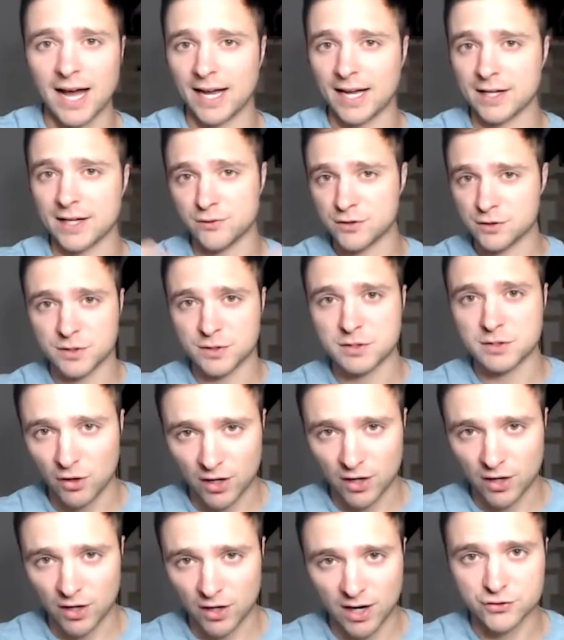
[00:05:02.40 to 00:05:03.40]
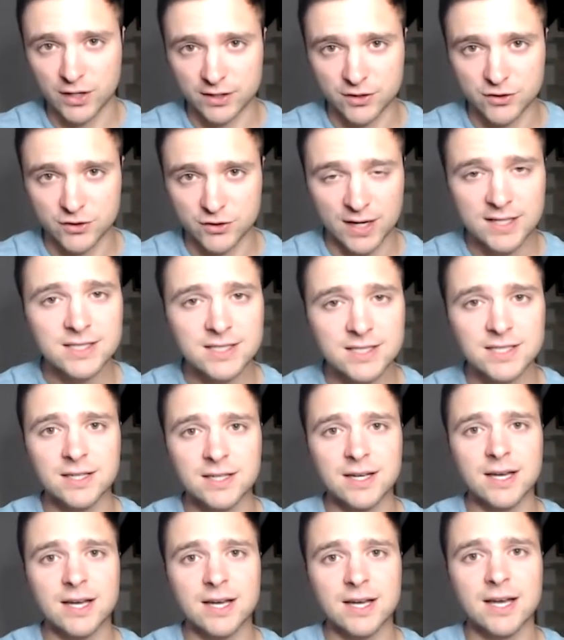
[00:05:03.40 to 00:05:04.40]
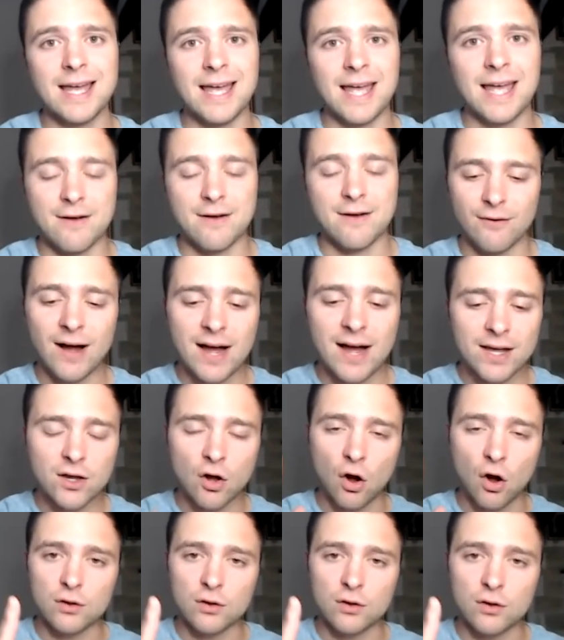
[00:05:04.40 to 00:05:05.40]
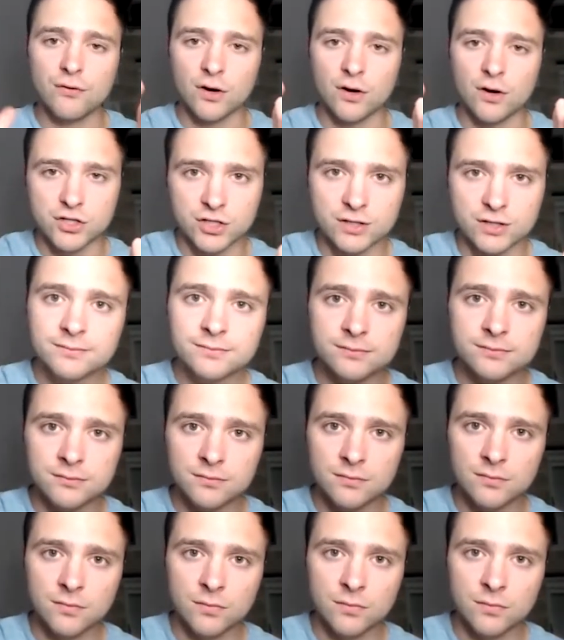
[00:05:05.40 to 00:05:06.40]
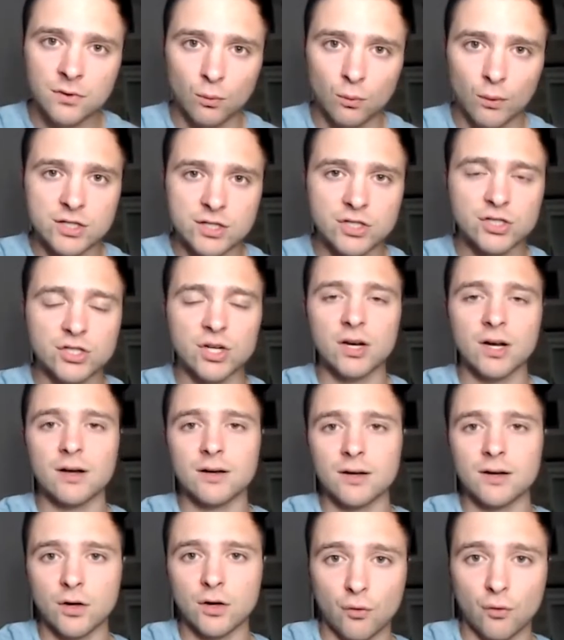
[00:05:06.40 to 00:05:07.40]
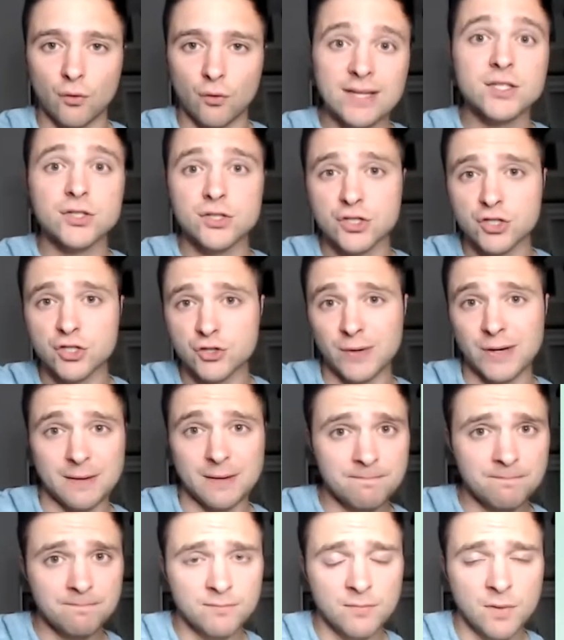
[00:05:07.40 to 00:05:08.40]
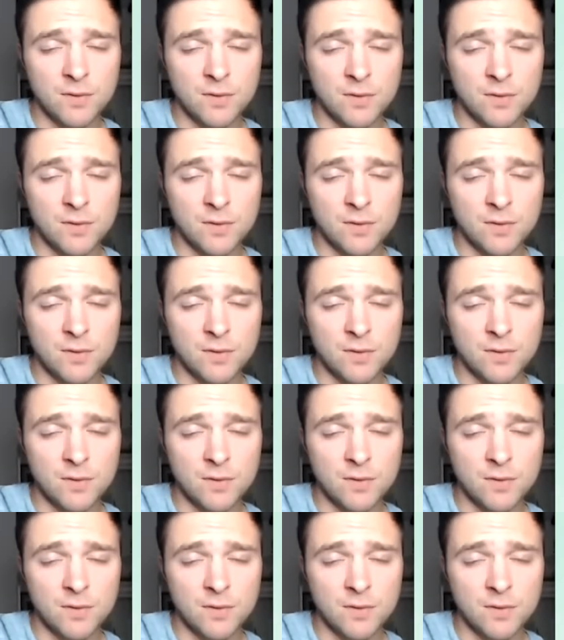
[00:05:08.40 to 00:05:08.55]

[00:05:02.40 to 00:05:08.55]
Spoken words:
I could do this with a smart contract address. If I call a function which creates a stream.